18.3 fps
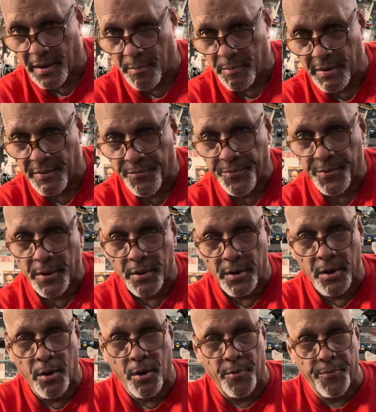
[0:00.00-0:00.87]
I'm in
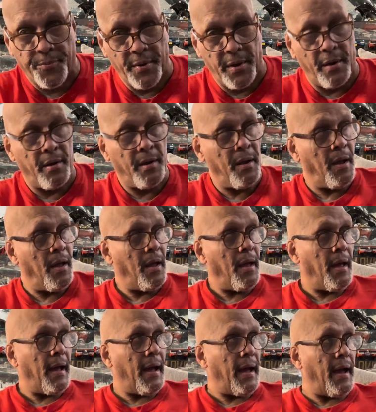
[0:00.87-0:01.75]
Philadelphia,
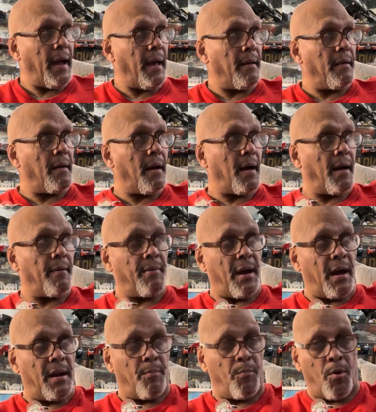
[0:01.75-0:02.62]
and I've
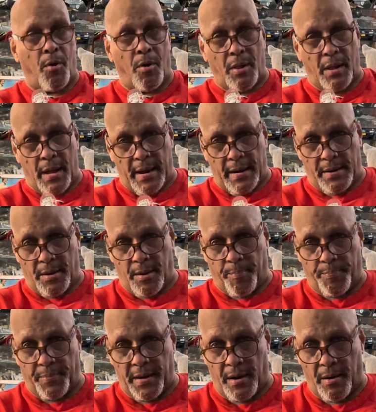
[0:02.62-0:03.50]
got them all lined
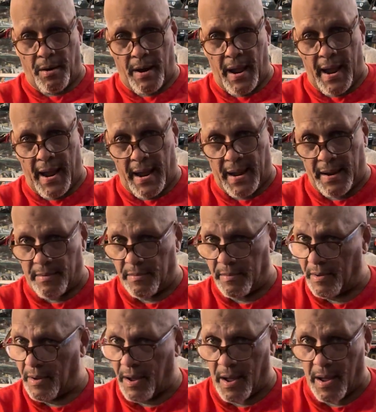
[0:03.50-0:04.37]
up there,
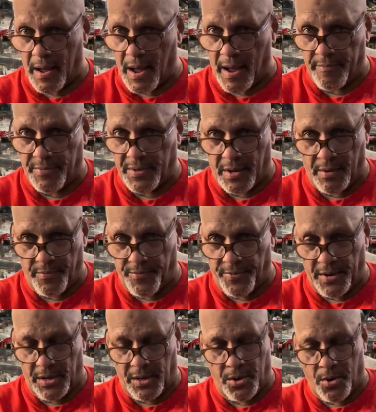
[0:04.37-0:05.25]
and I've done
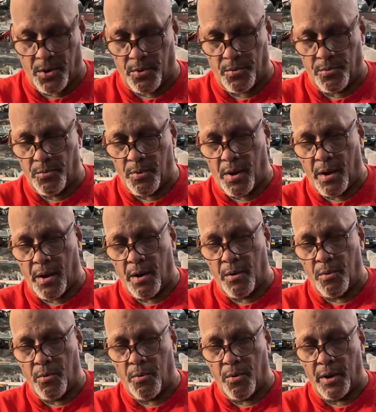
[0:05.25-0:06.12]
video
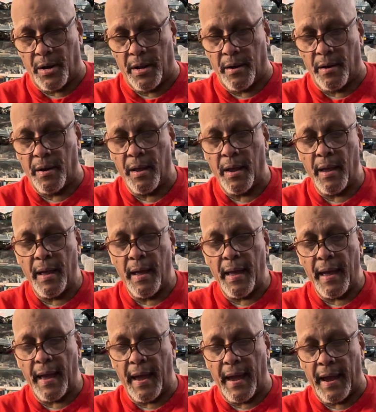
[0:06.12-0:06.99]
on it,
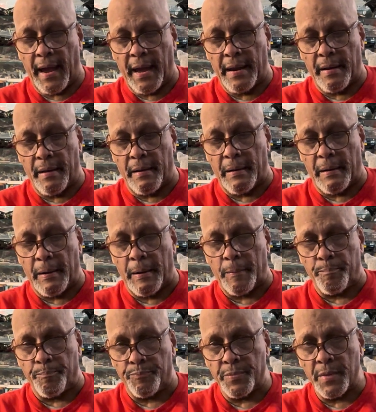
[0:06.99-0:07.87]
and
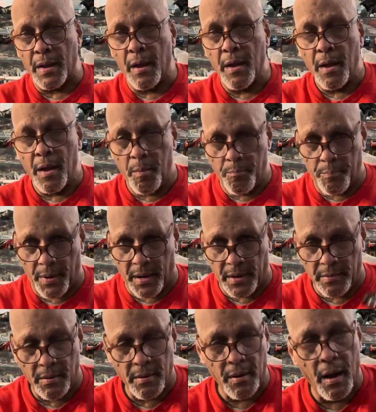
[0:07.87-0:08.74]

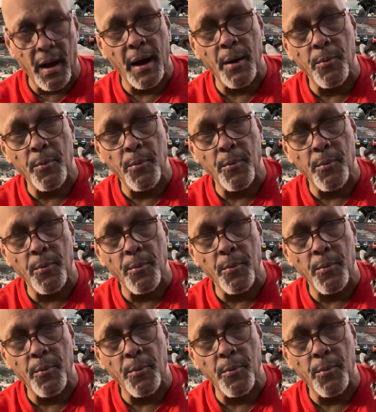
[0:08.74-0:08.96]
but I